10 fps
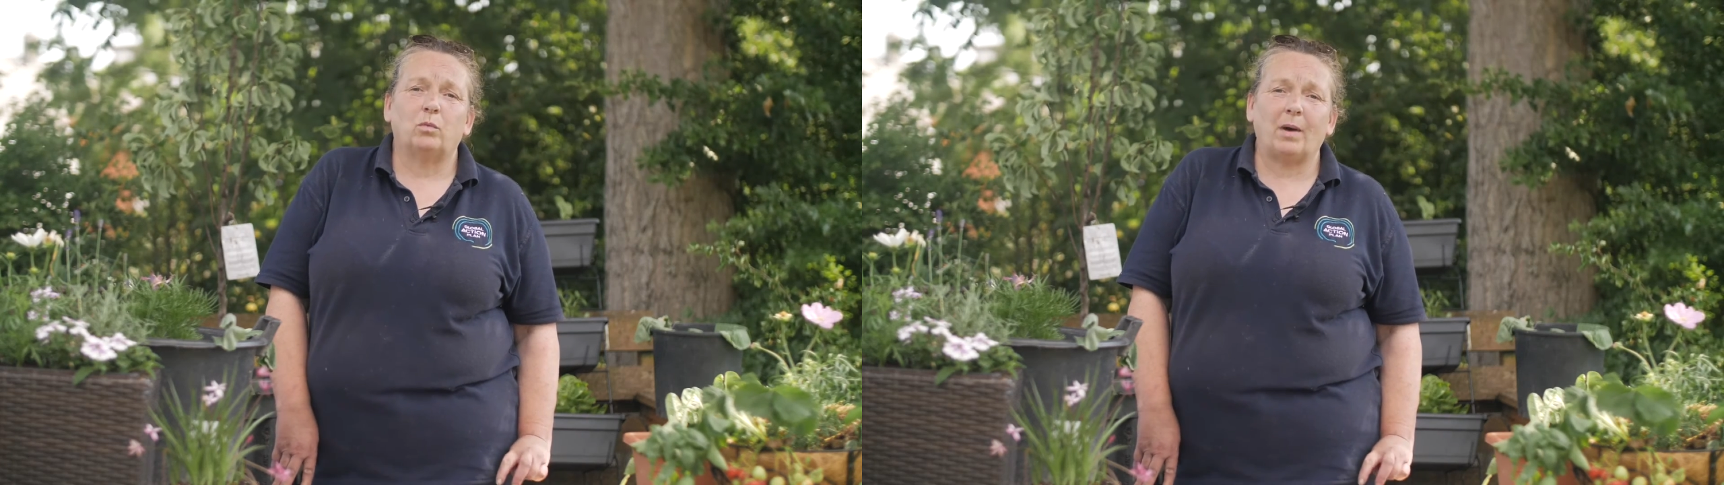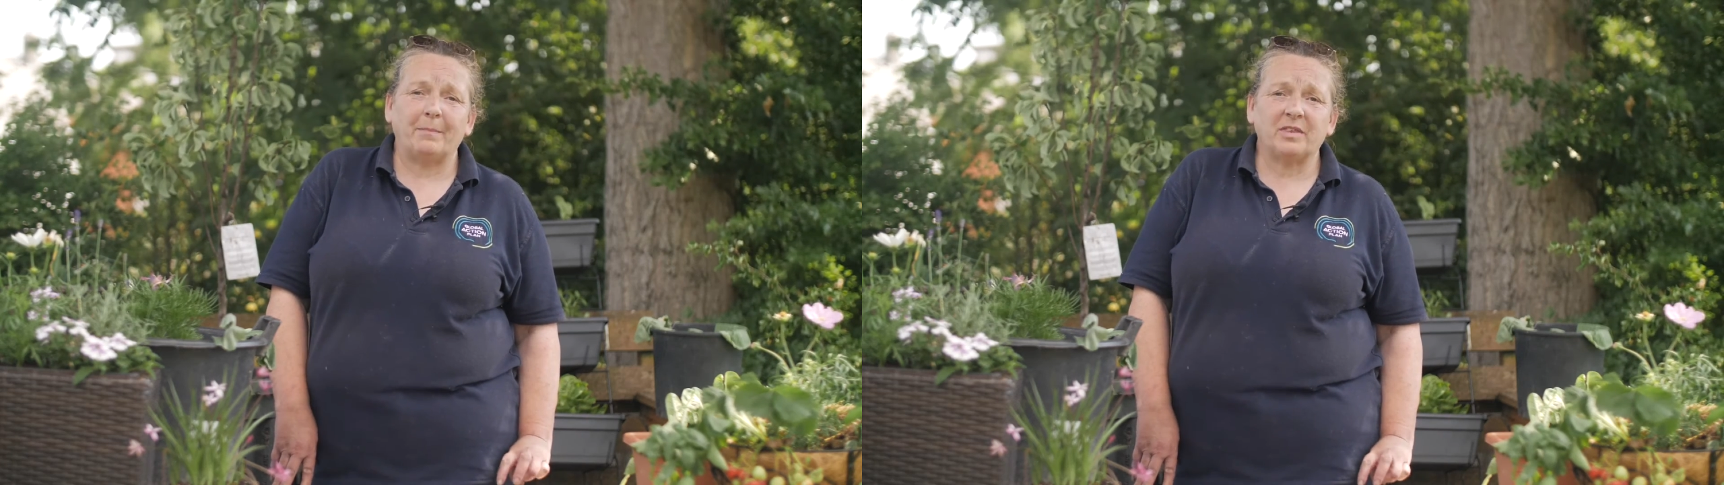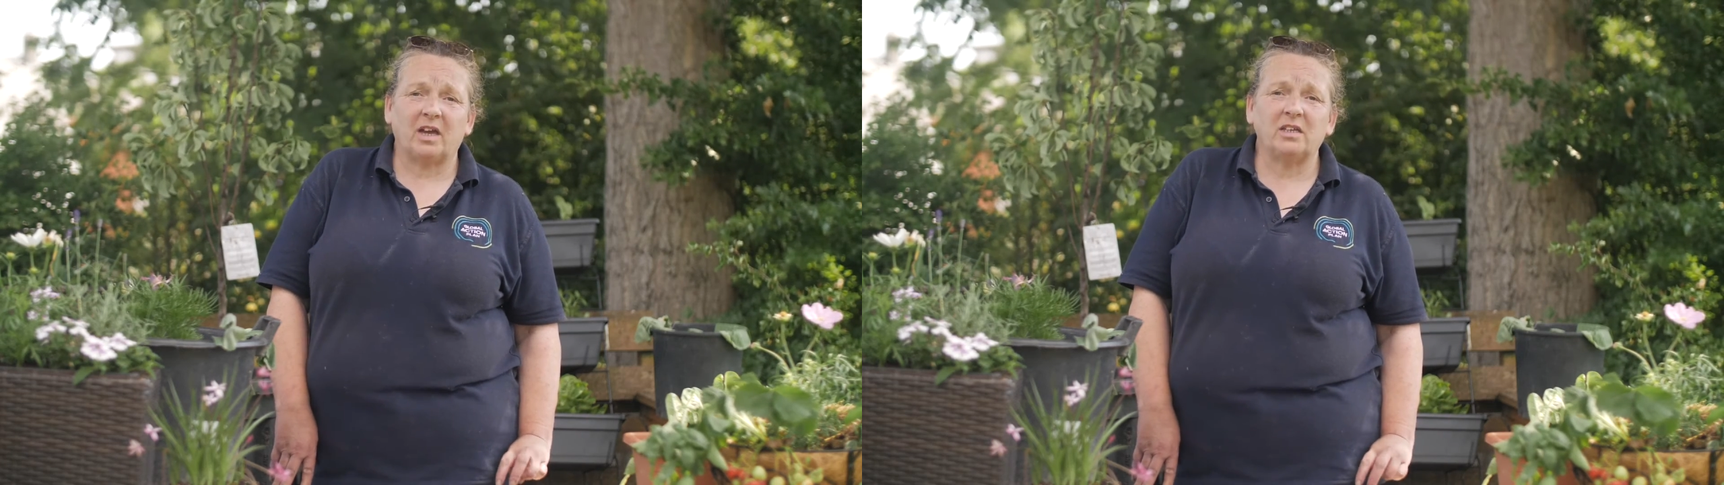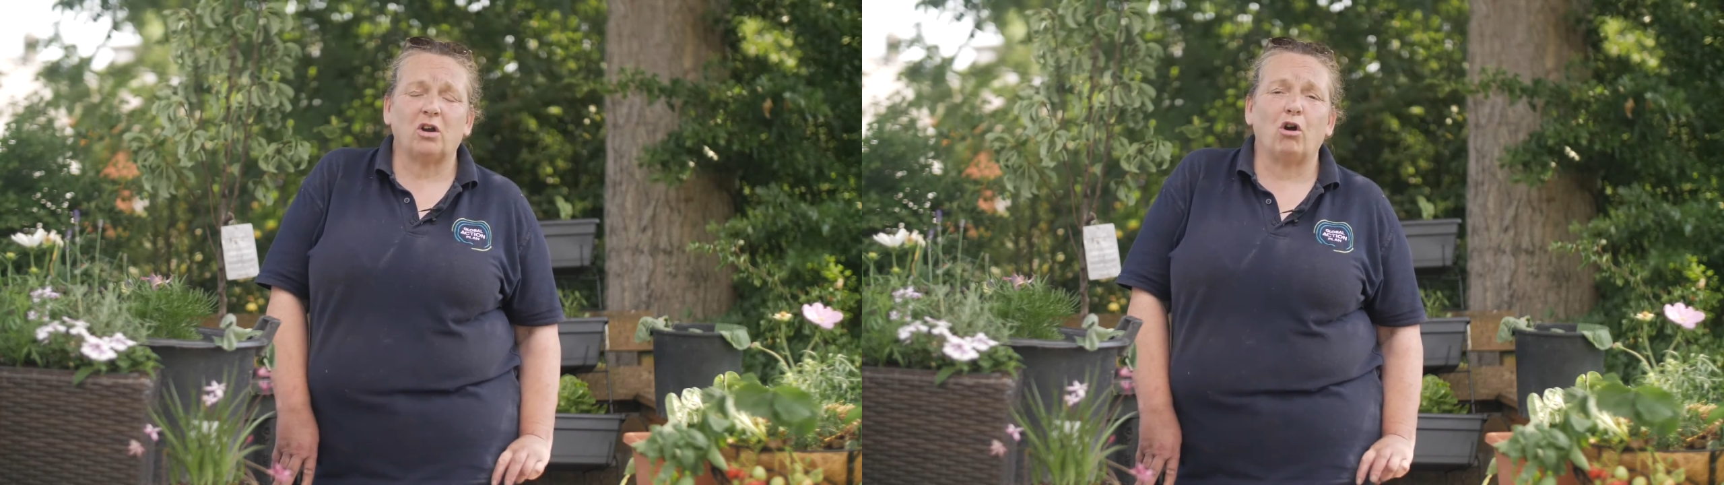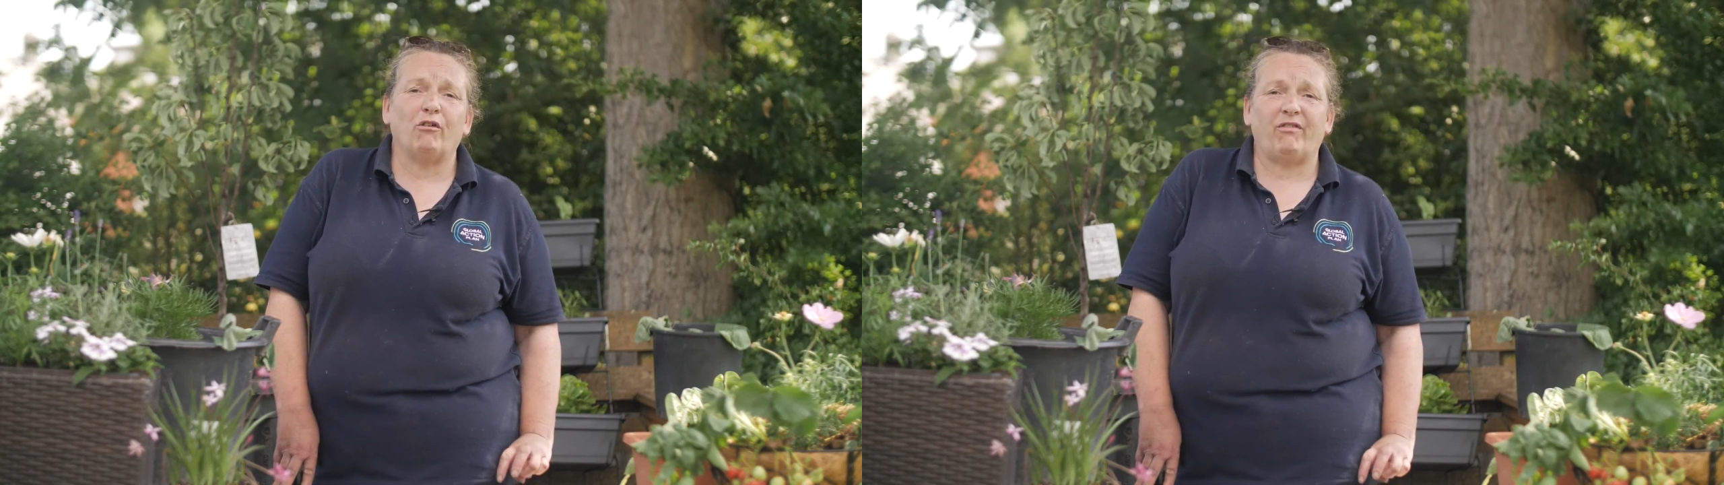website
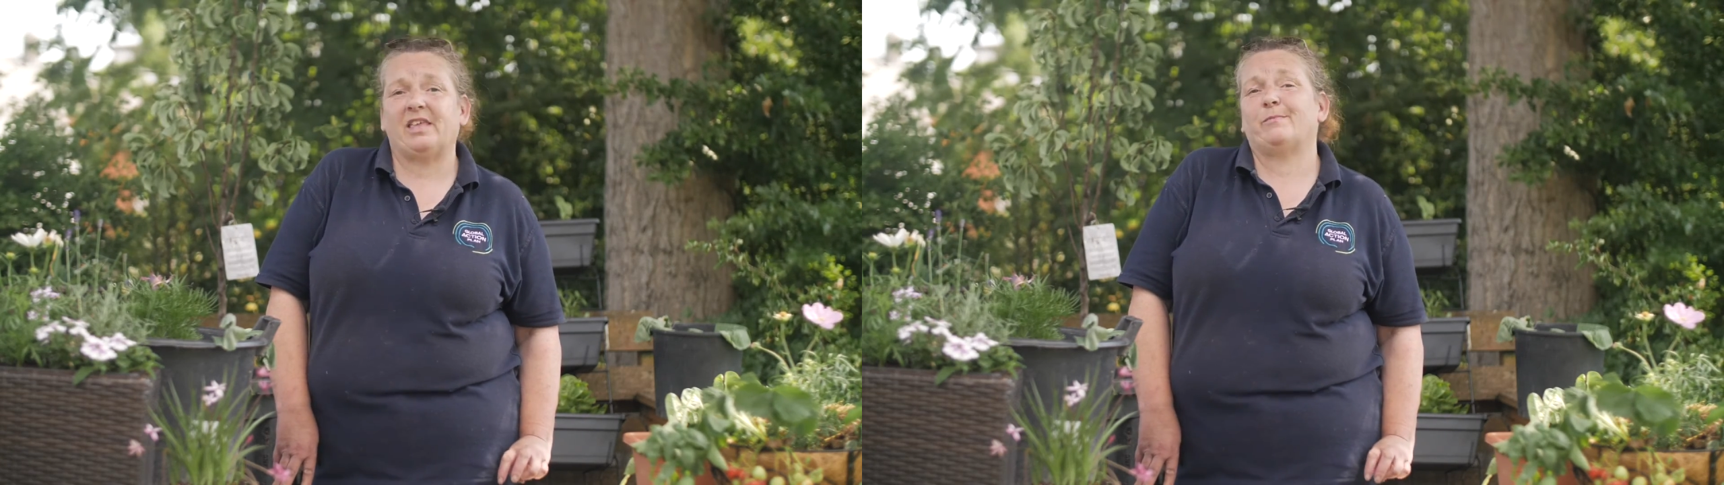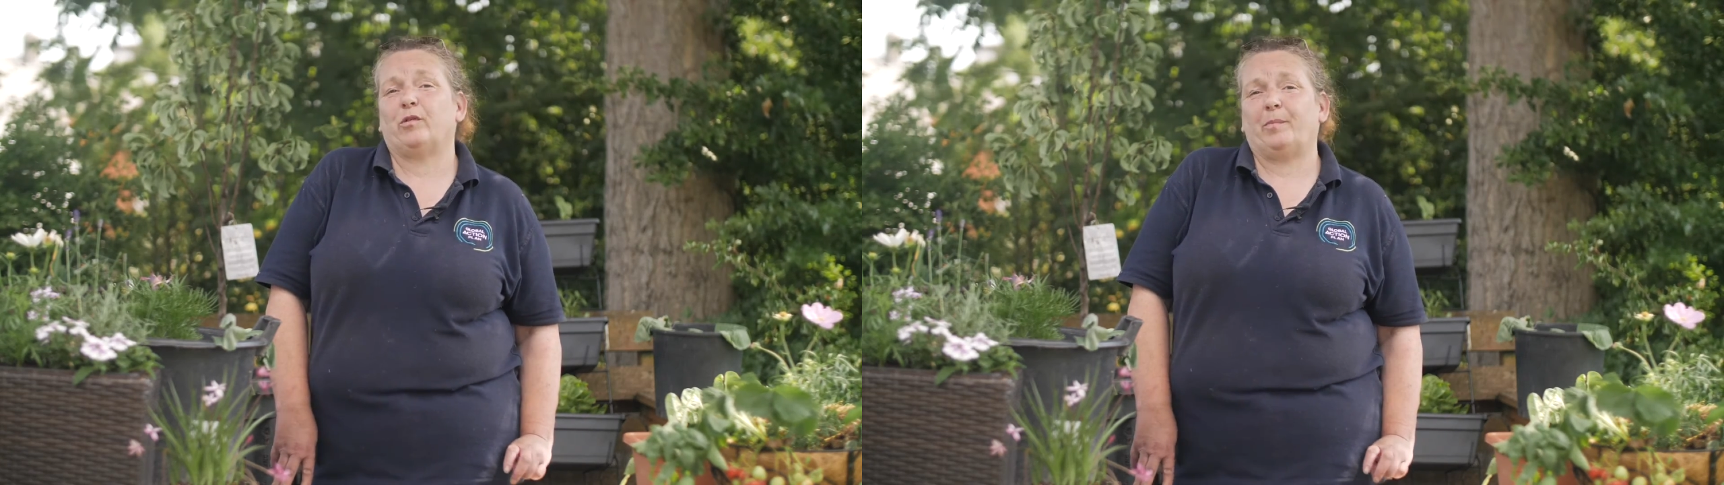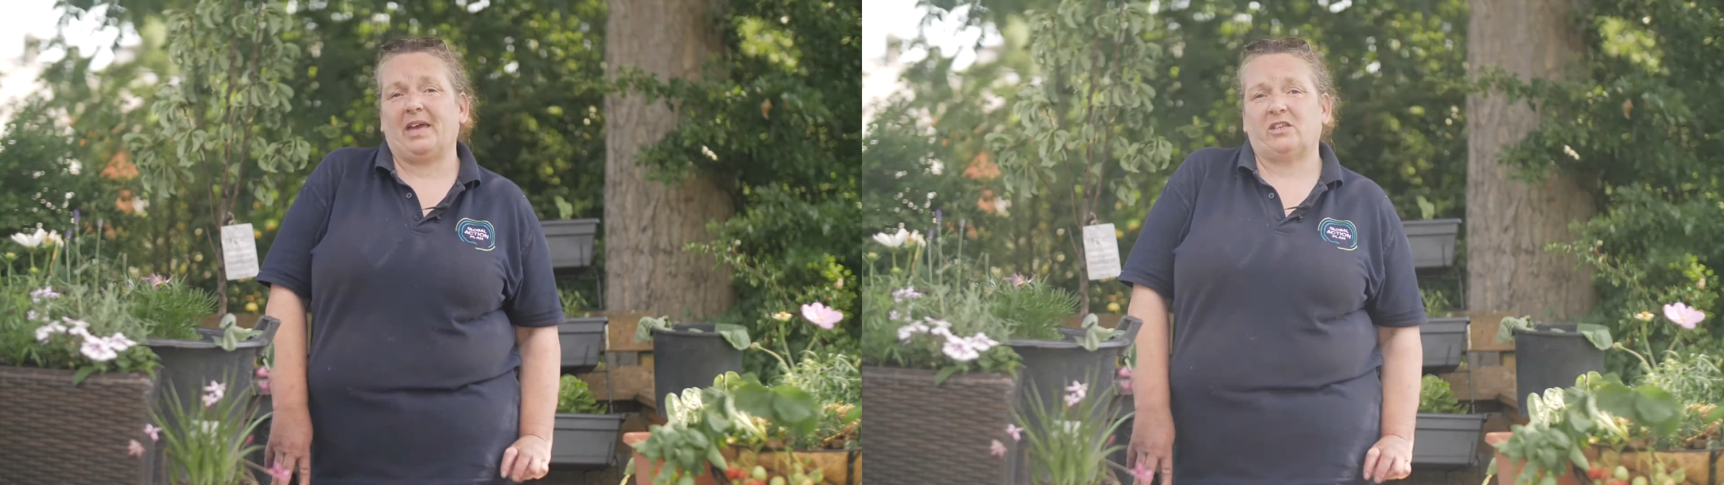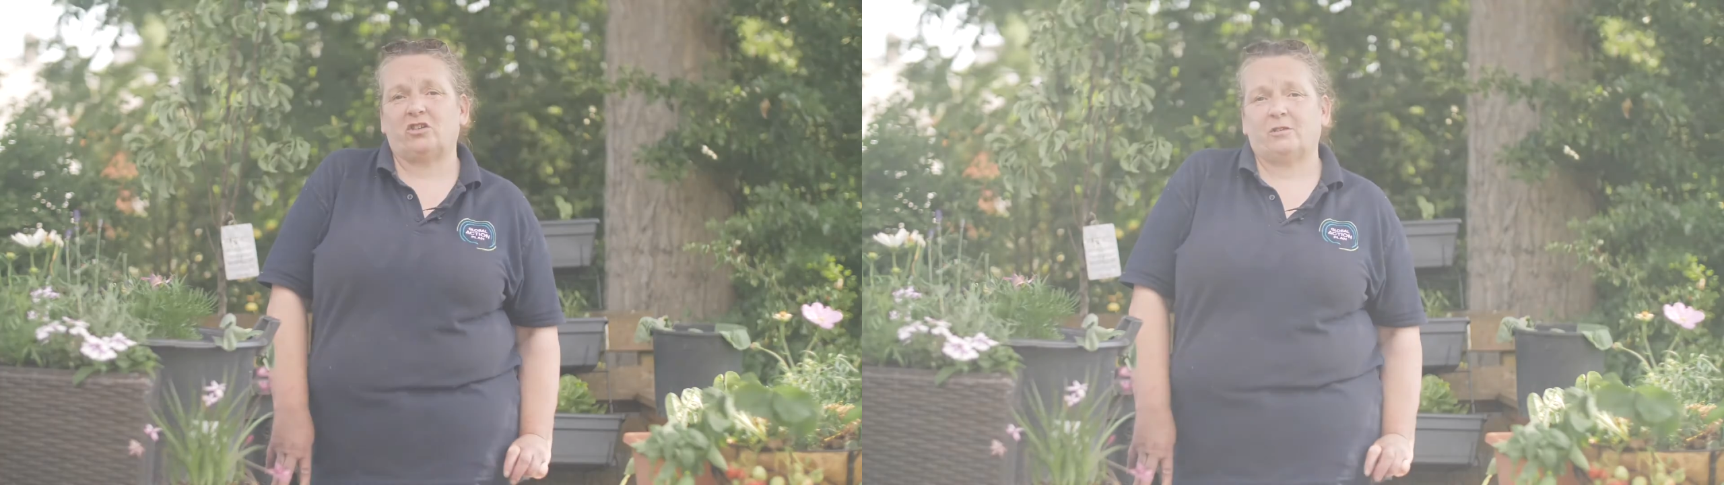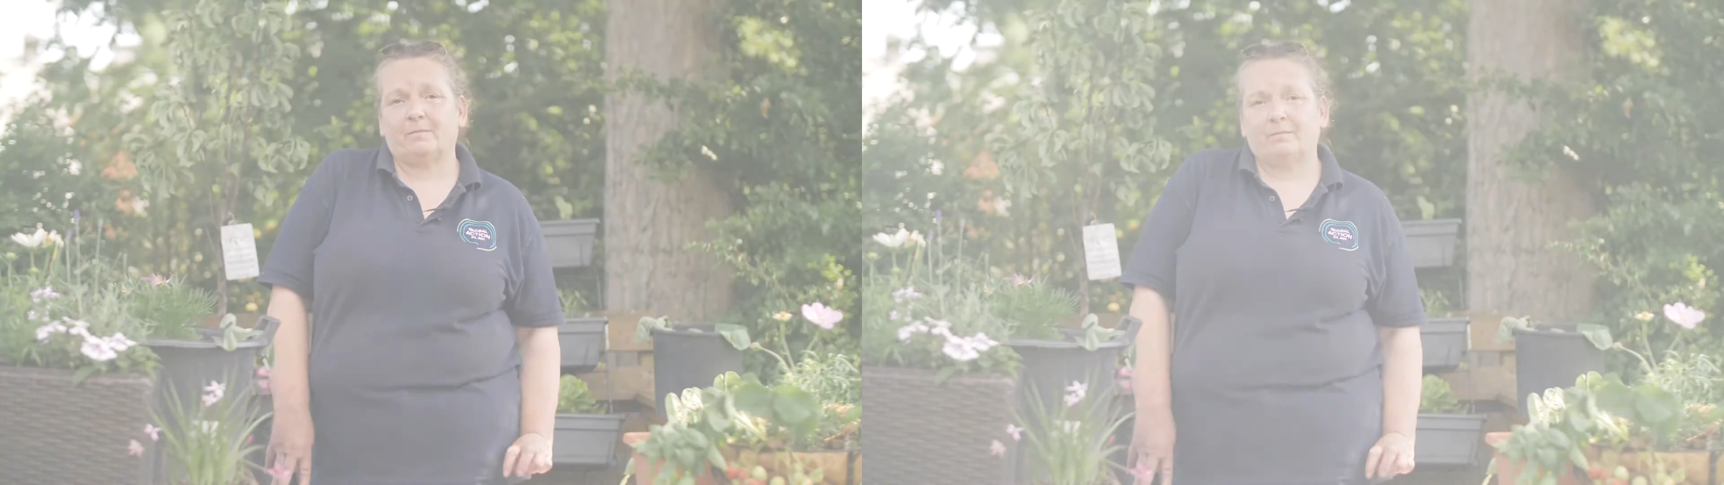or Facebook page.